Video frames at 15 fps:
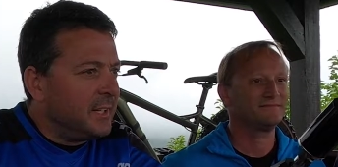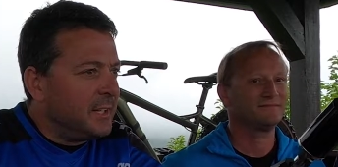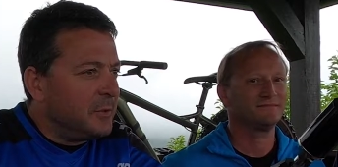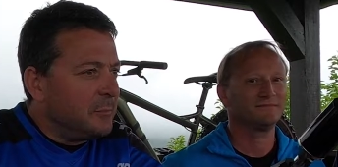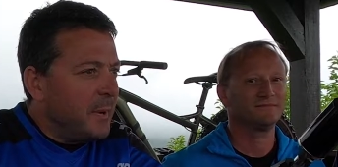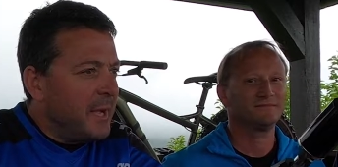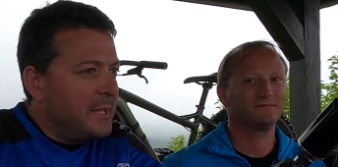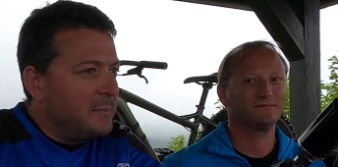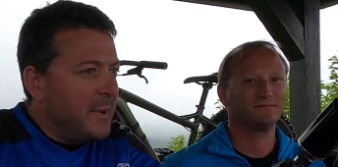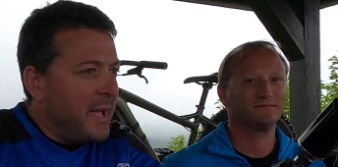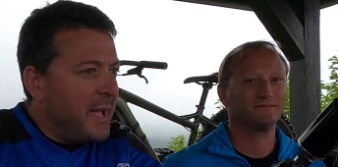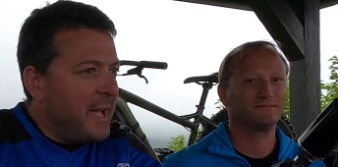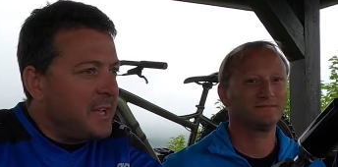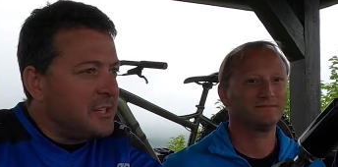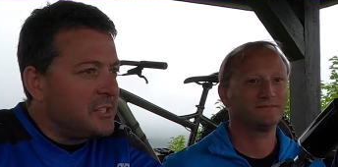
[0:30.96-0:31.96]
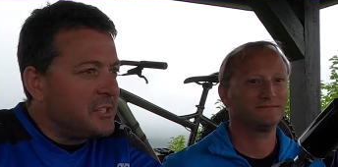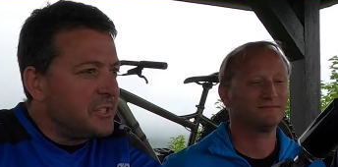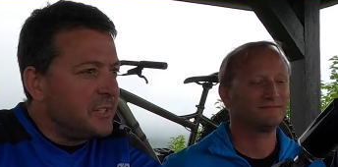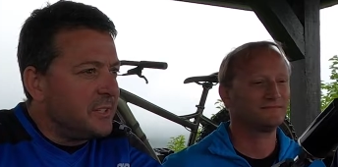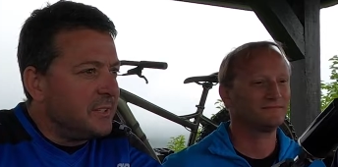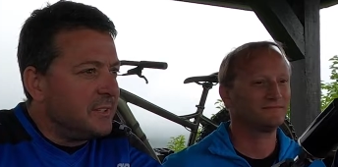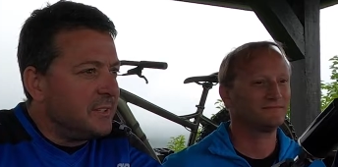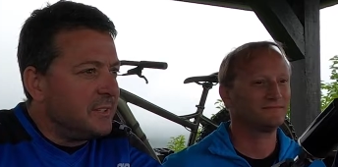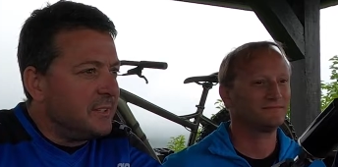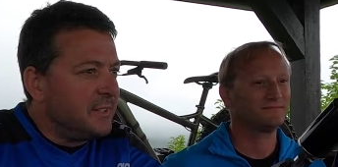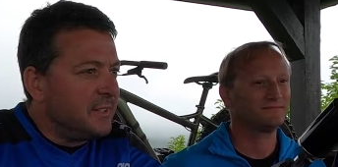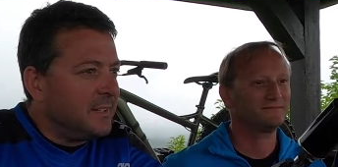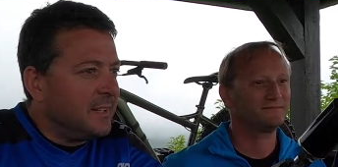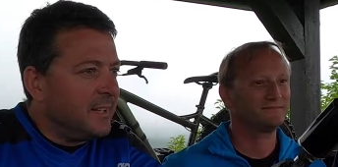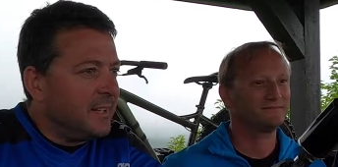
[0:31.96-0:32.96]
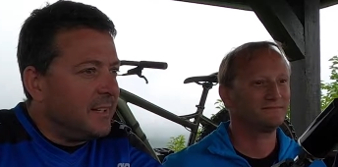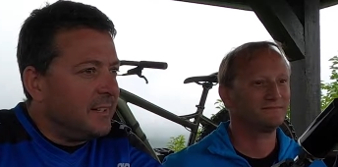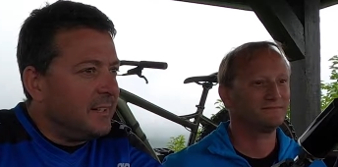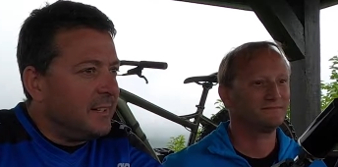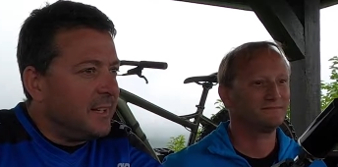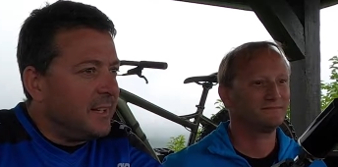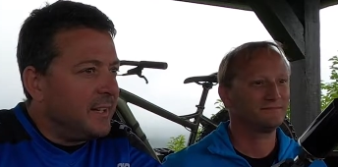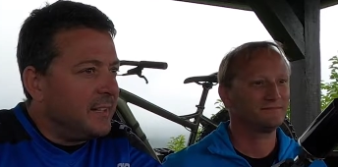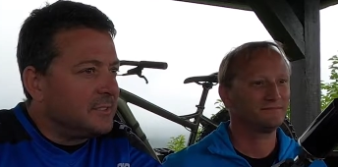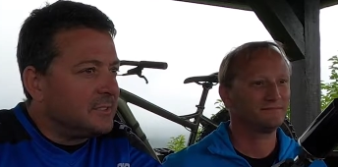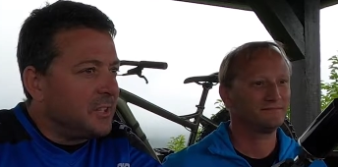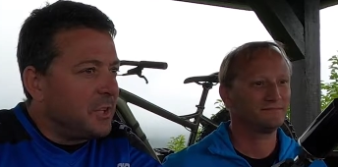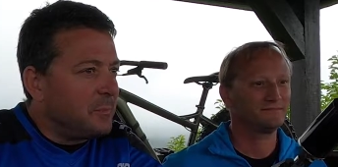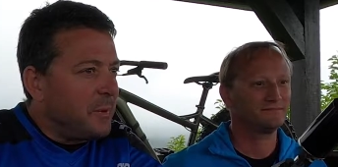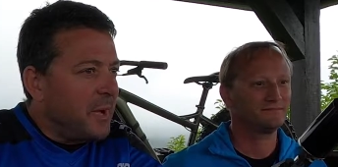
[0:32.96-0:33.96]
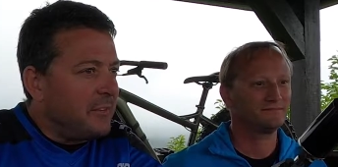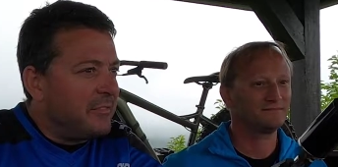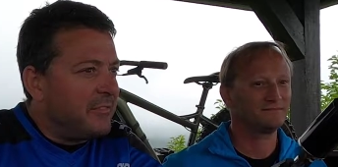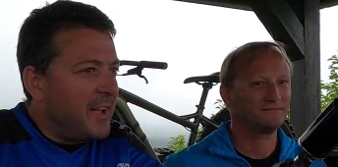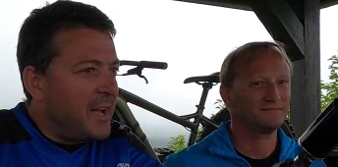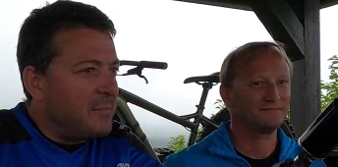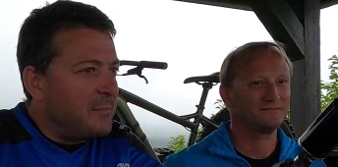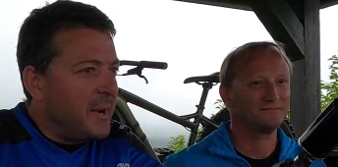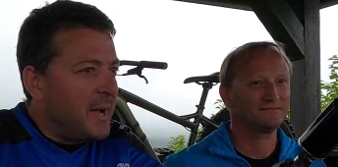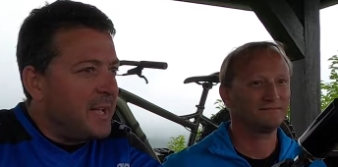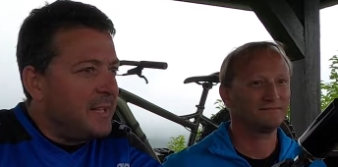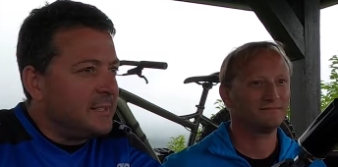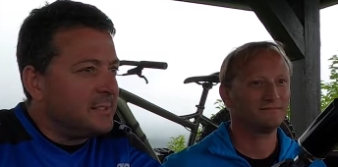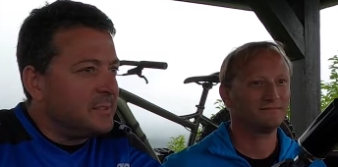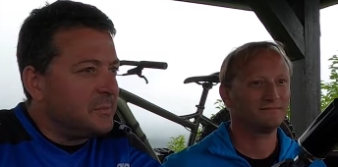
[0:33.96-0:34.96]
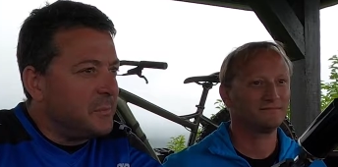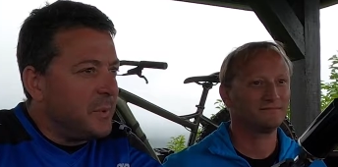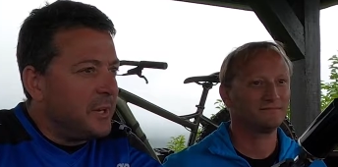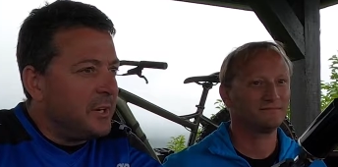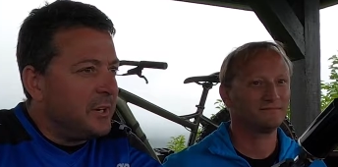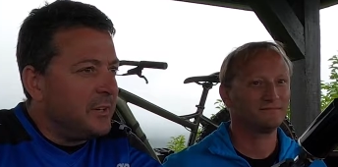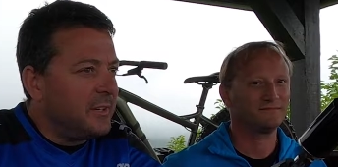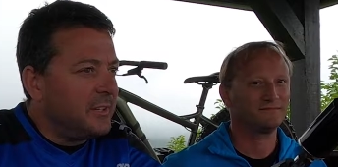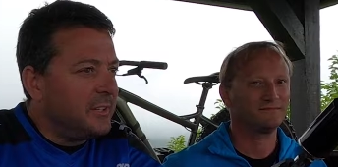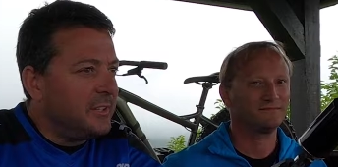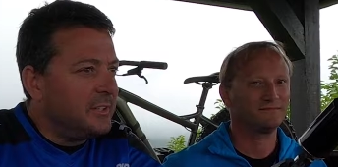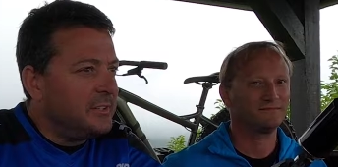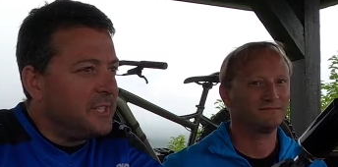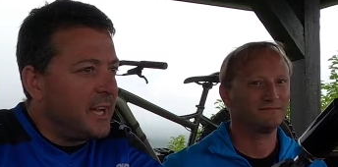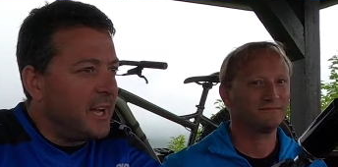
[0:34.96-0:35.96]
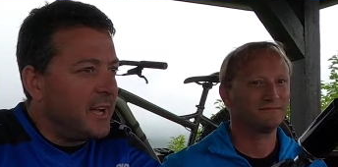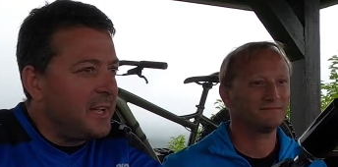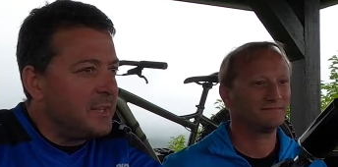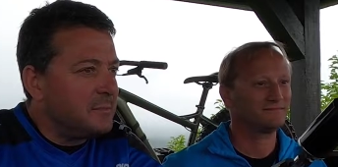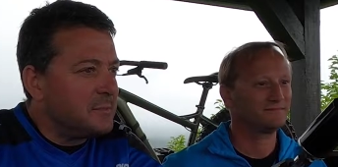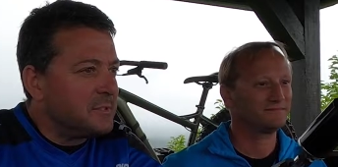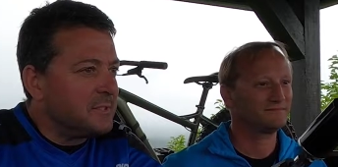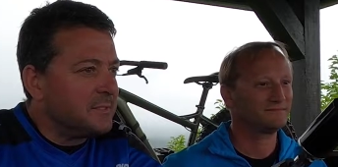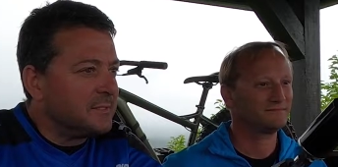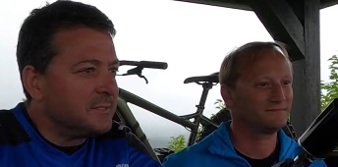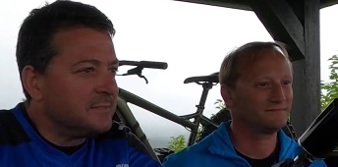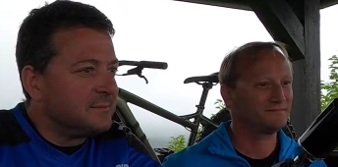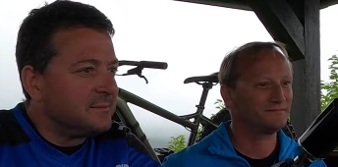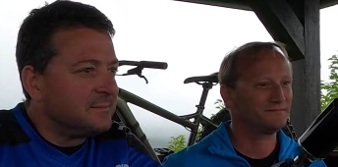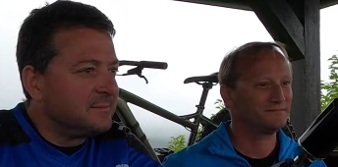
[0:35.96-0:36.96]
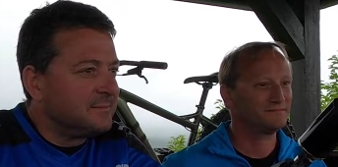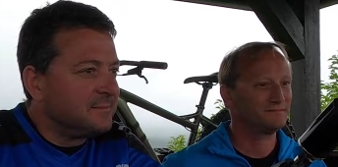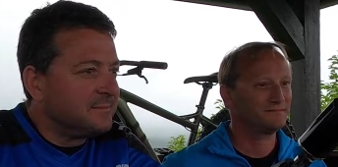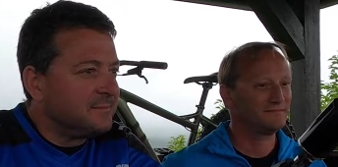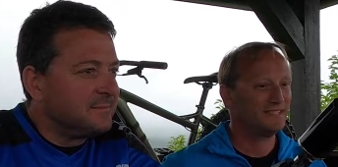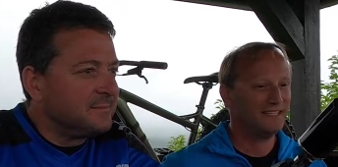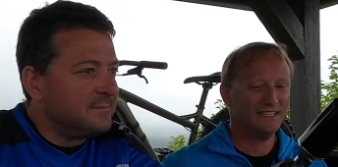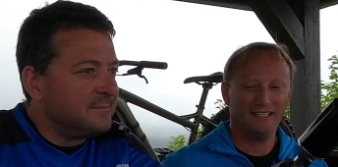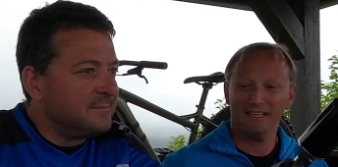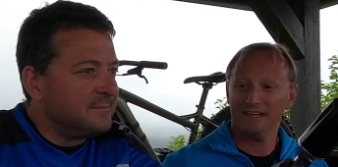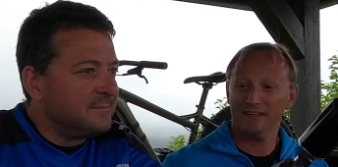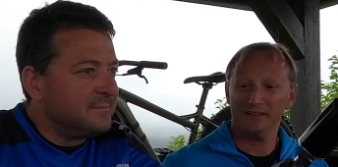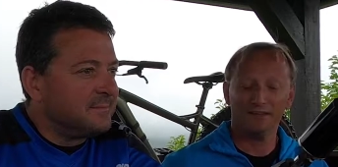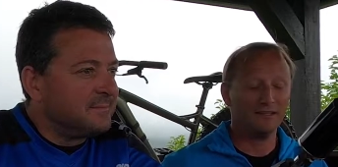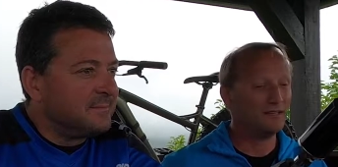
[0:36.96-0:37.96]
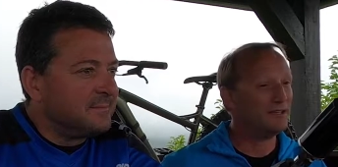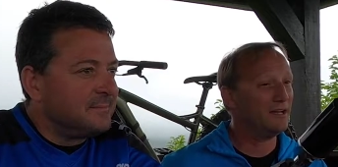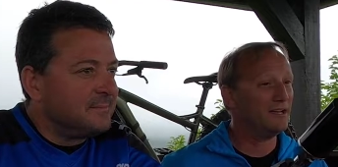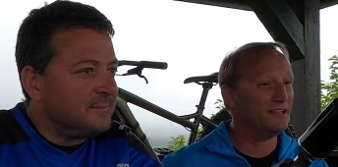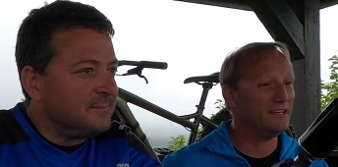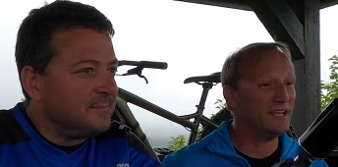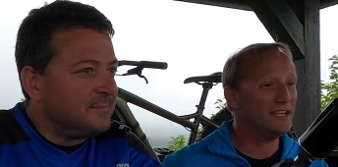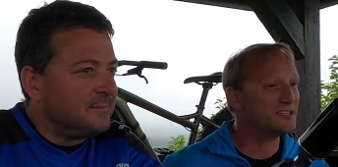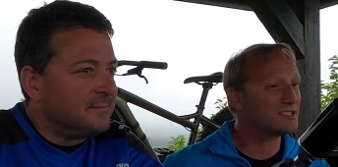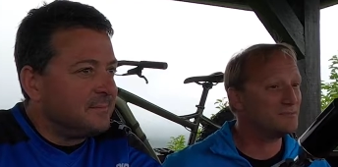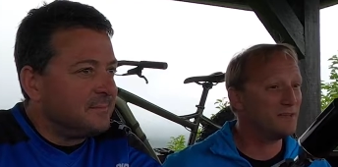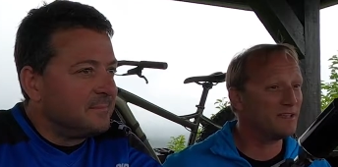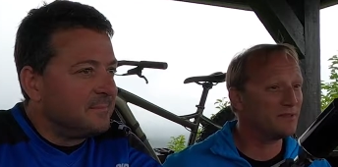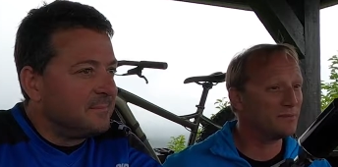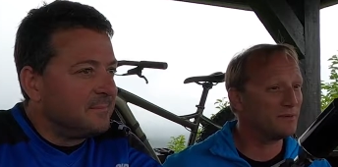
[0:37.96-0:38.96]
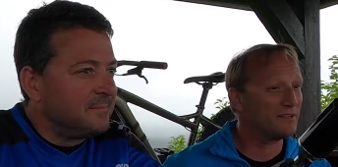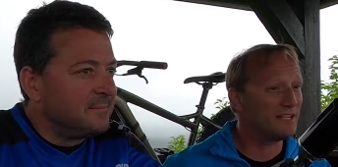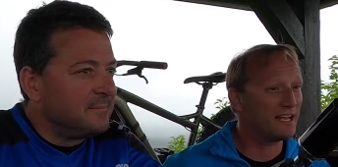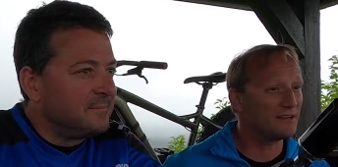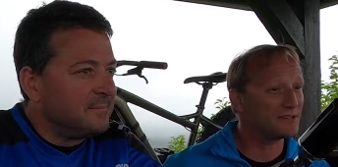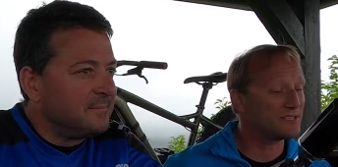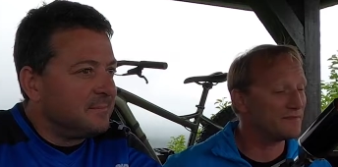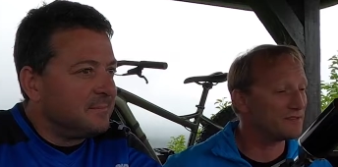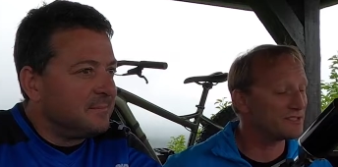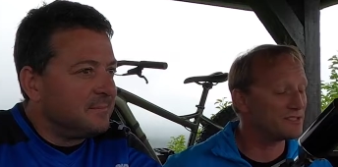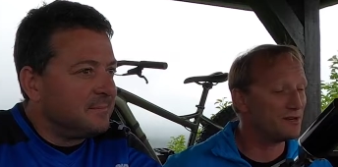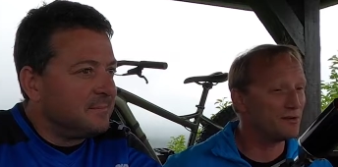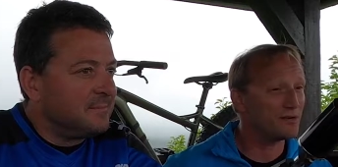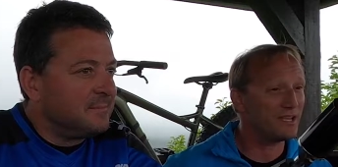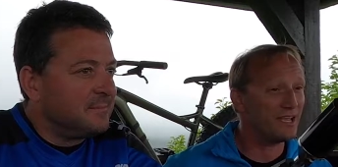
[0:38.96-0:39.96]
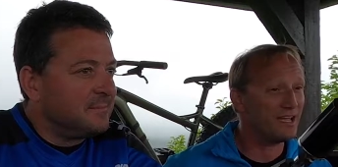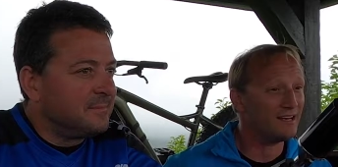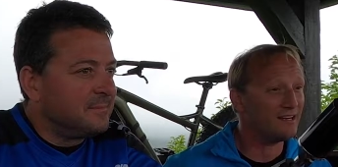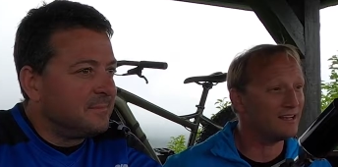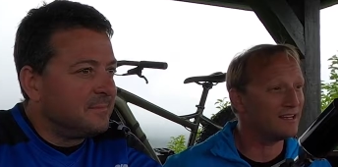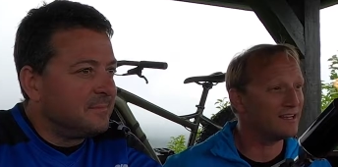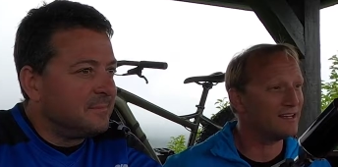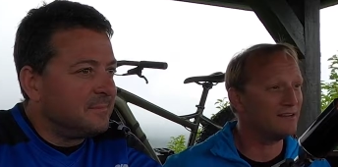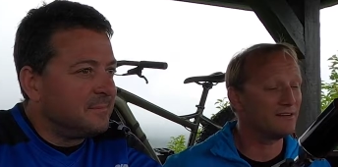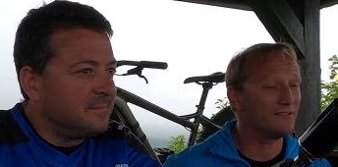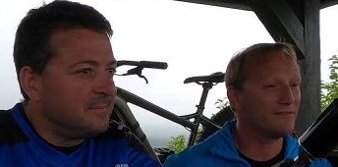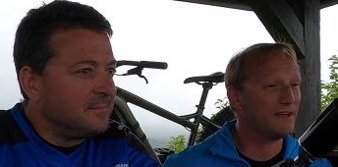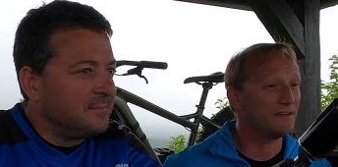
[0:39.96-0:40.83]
Speaker 1: uh, Bike Bash. And uh, it's all about fat bikes,
Speaker 2: winter, and good times. Yeah, uh, Nate Smith with 907 Snowcat uh, here in